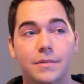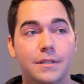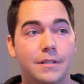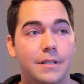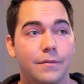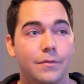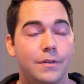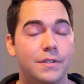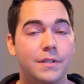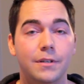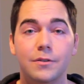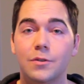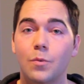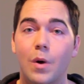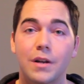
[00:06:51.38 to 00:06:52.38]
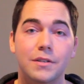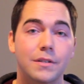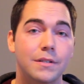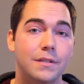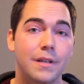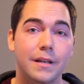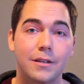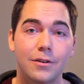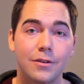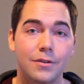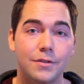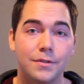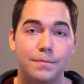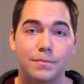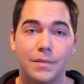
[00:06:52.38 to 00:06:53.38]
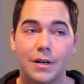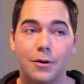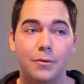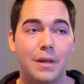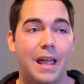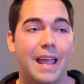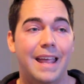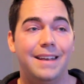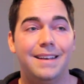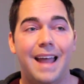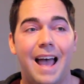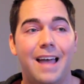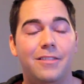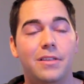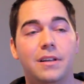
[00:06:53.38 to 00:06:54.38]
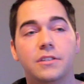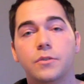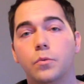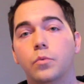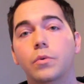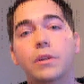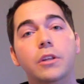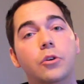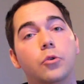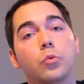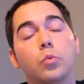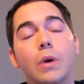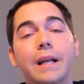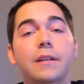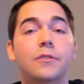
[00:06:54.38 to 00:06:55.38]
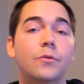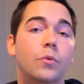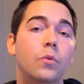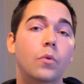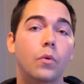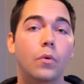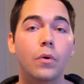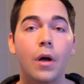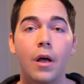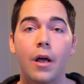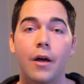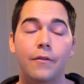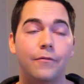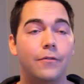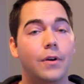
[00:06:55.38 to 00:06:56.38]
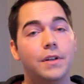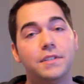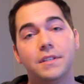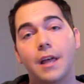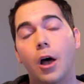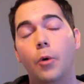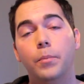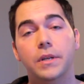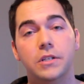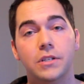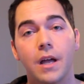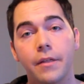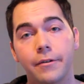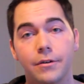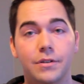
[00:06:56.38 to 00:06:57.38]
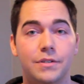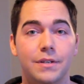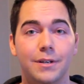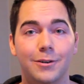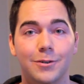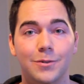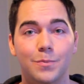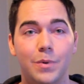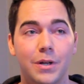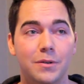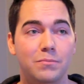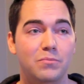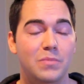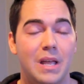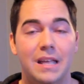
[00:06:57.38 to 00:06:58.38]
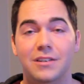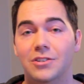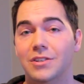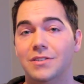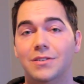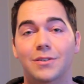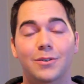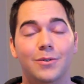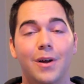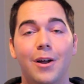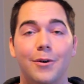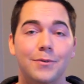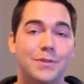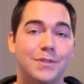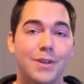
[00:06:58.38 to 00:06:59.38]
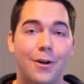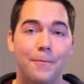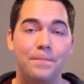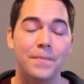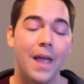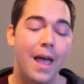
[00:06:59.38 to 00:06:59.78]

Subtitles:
different singers' questions like yours, And I think it's a really great tool for us to help each other as singers, and just to grow. So,